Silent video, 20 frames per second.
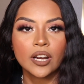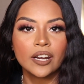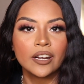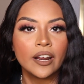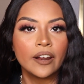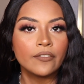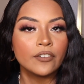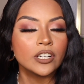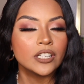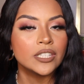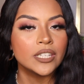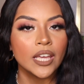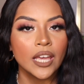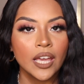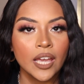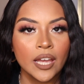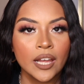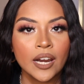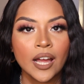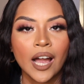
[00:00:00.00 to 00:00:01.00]
I never
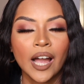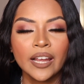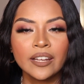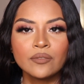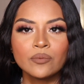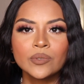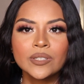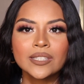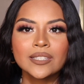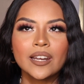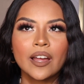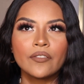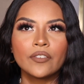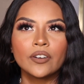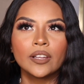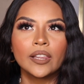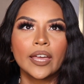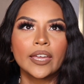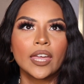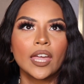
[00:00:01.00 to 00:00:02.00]
did. I was
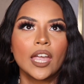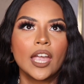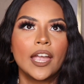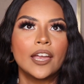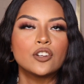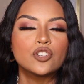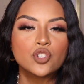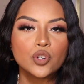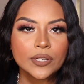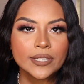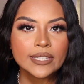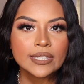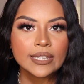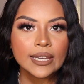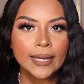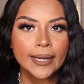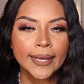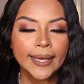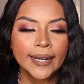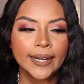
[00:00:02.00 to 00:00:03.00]
never like
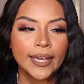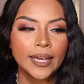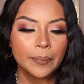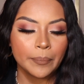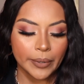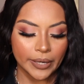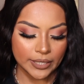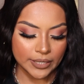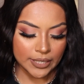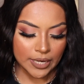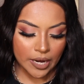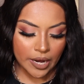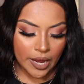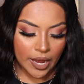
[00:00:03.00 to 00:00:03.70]
interested in it, but